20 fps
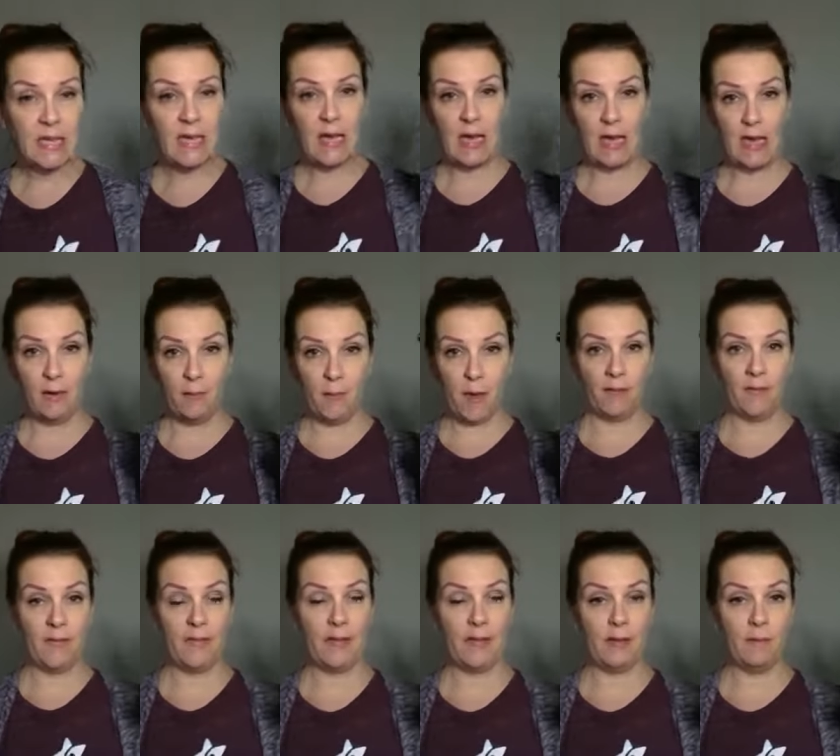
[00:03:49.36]
on
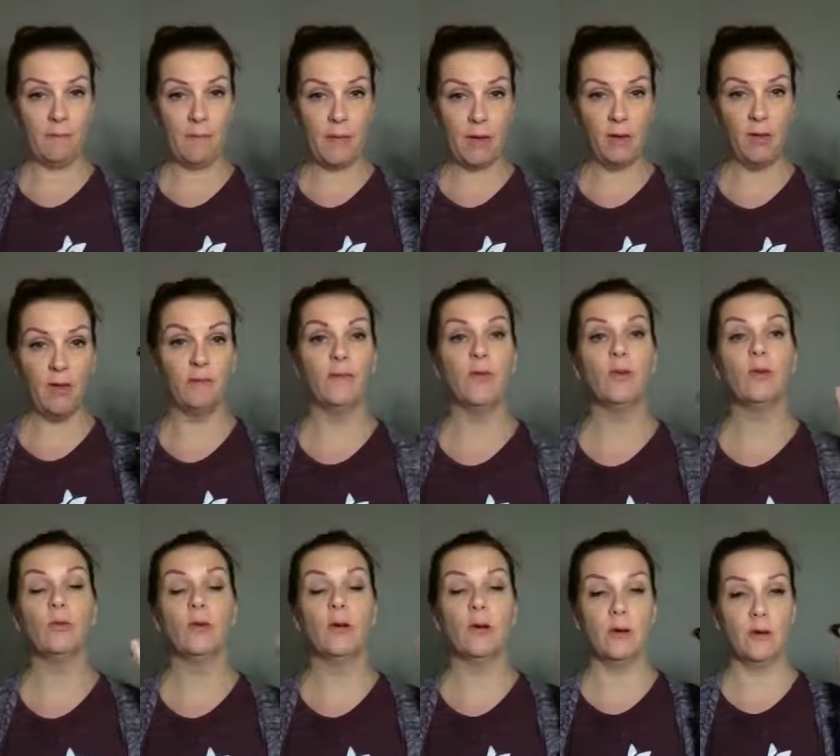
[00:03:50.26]
the middle of
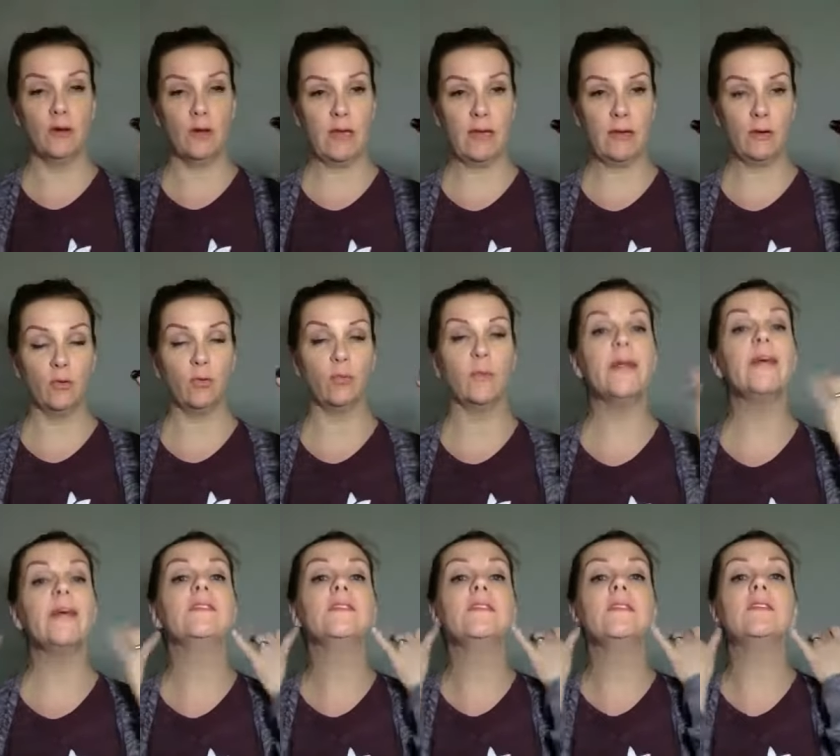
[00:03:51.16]
your inner
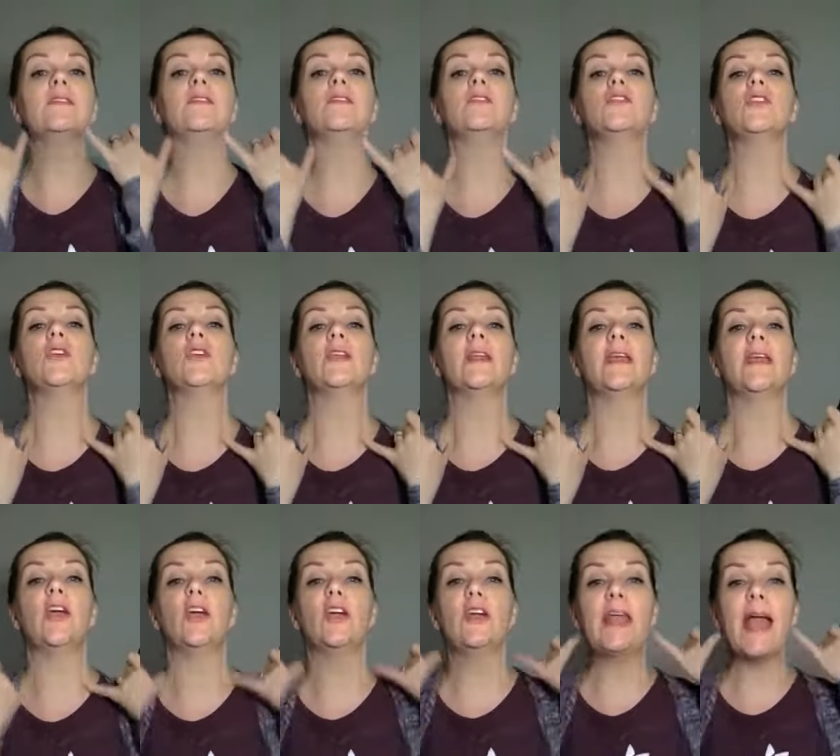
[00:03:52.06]
wrist, certainly
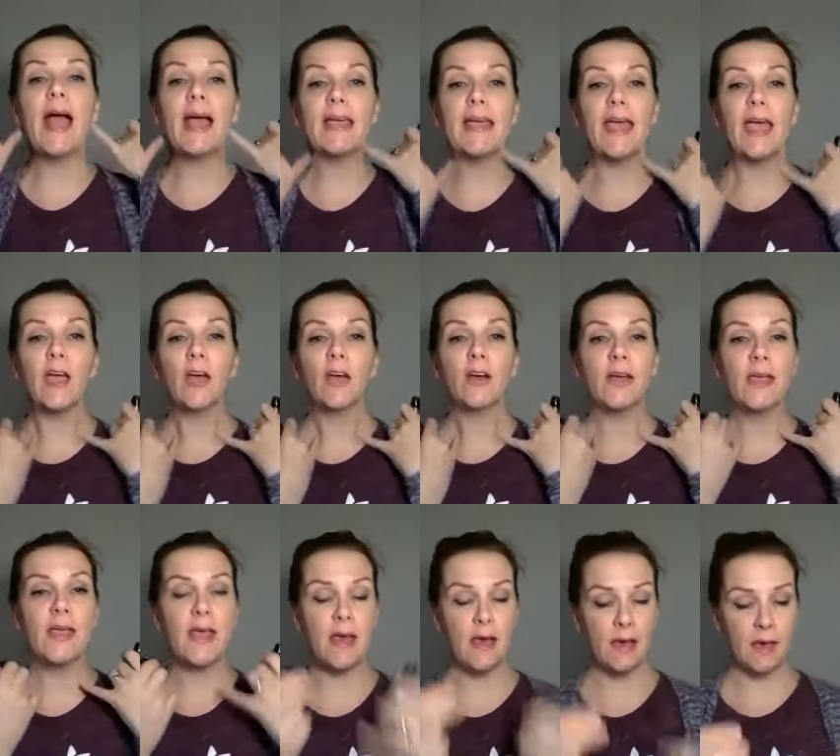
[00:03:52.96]
your neck
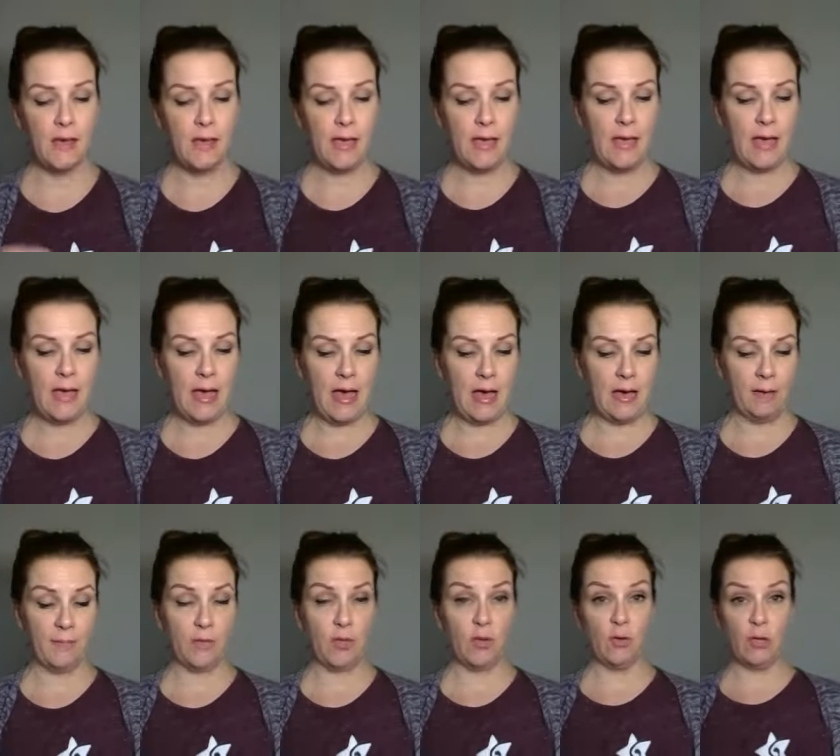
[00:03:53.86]
area.
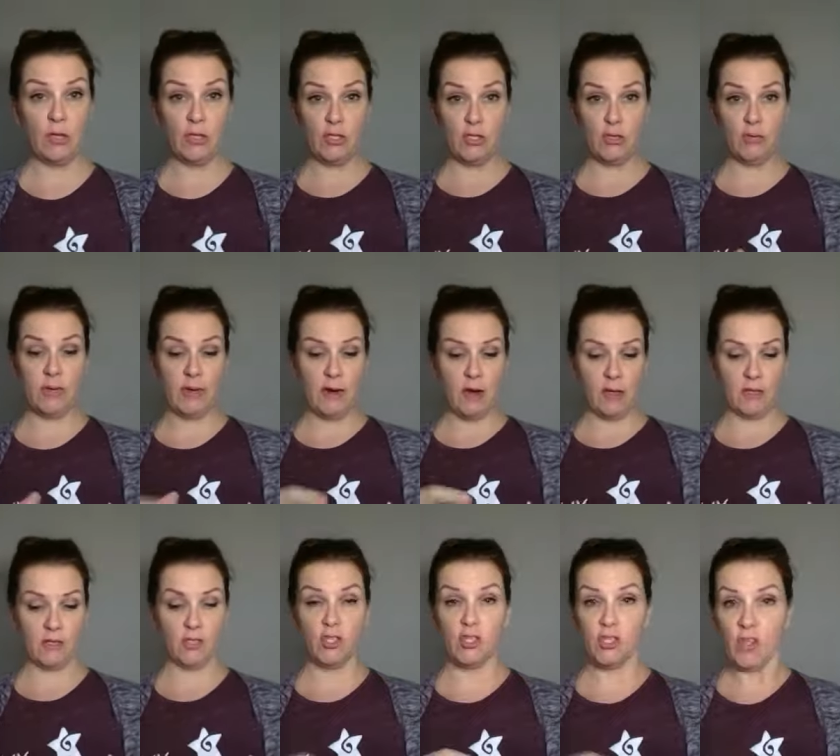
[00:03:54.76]
You can do it
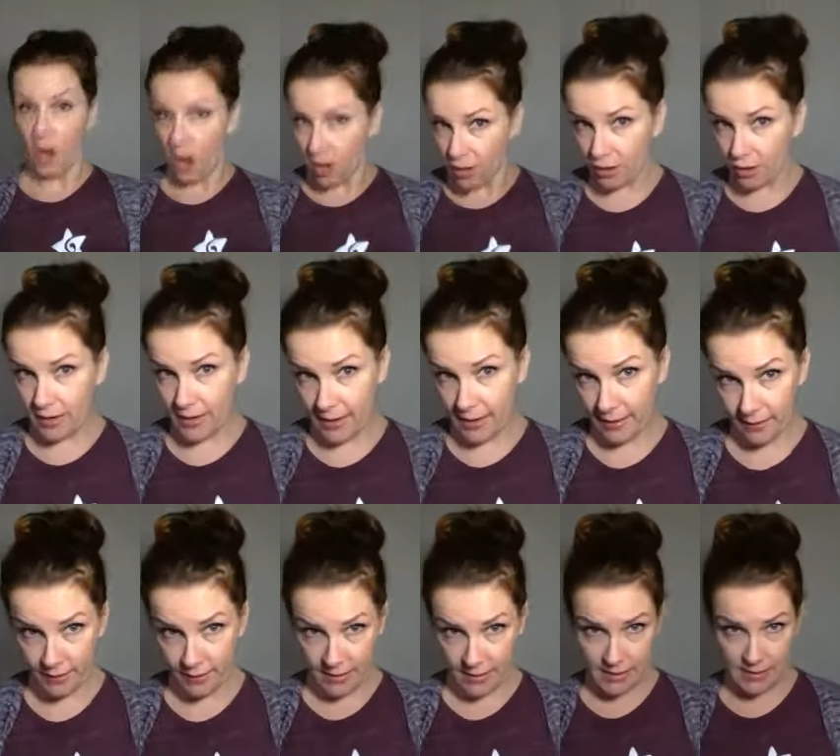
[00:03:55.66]
on chakra
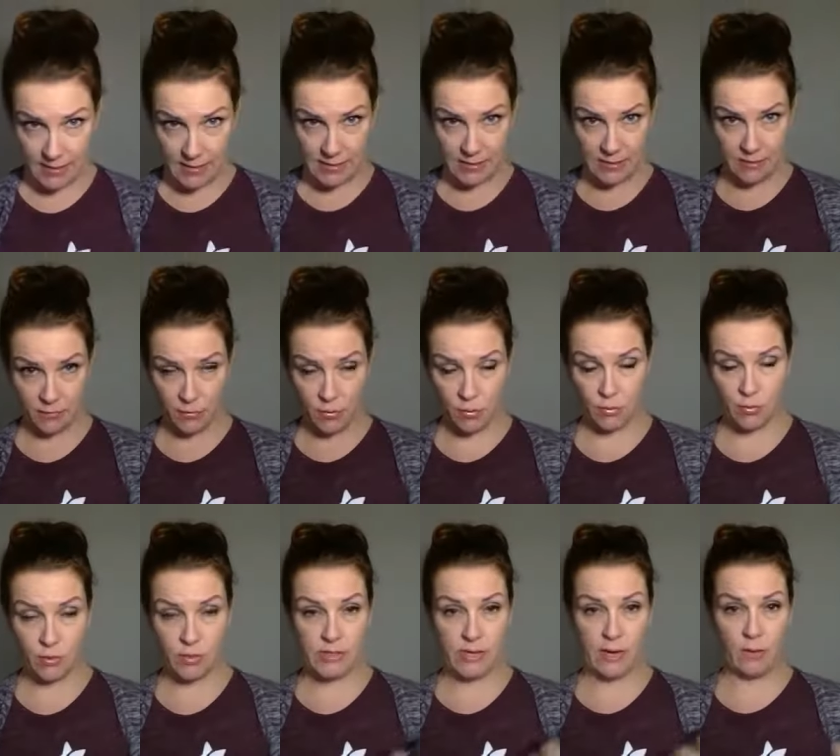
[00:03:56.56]
areas, if you
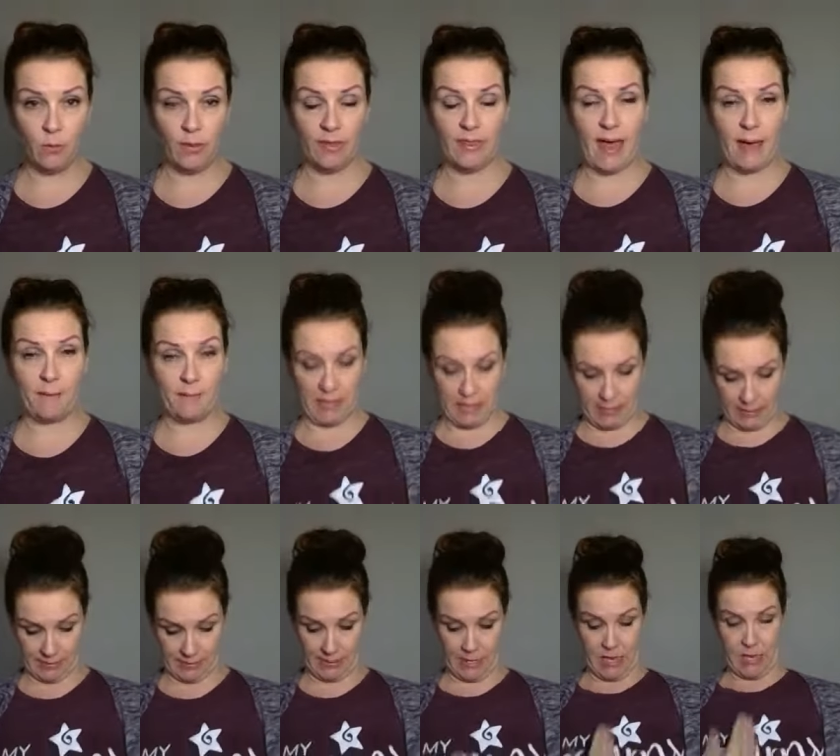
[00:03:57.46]
understand what that
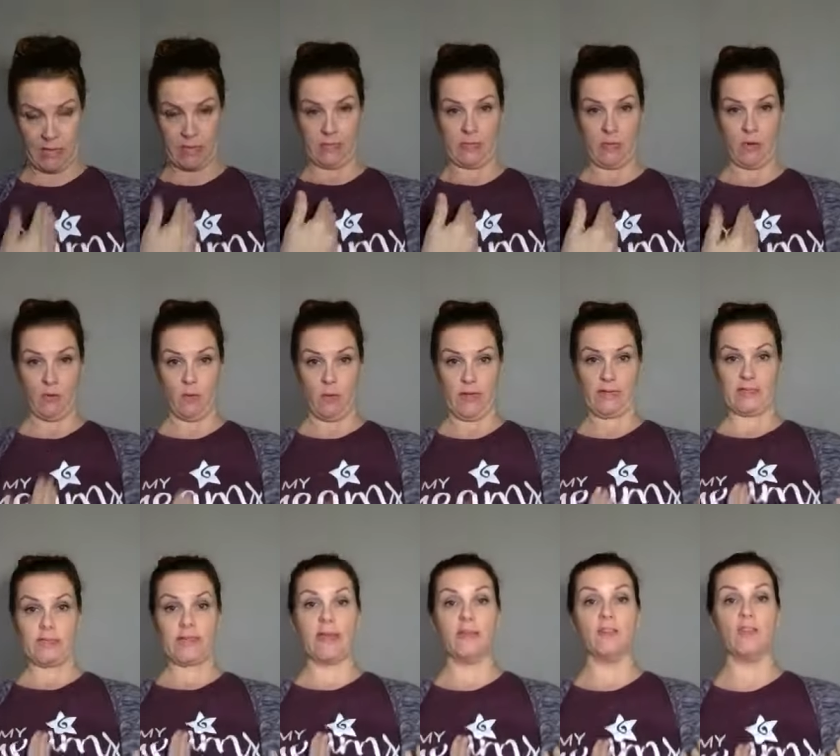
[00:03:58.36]
means. So
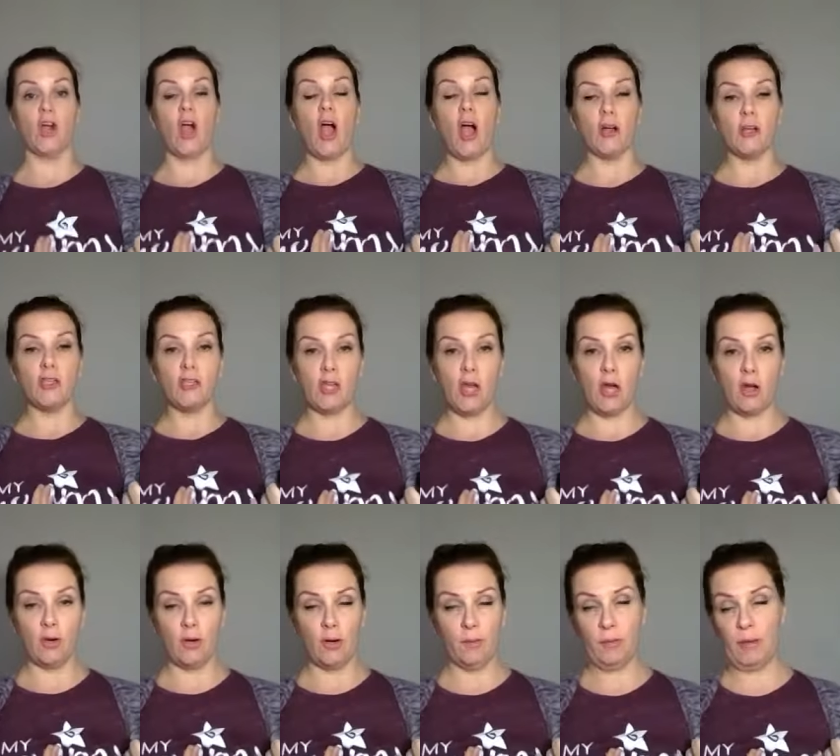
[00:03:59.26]
inside your heart
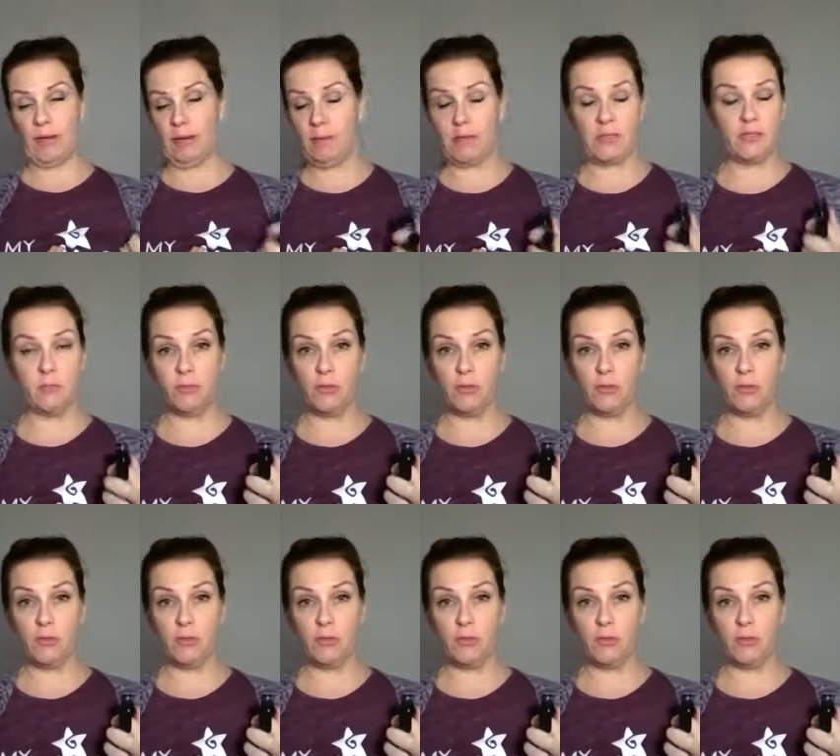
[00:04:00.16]
chakra, pretty much in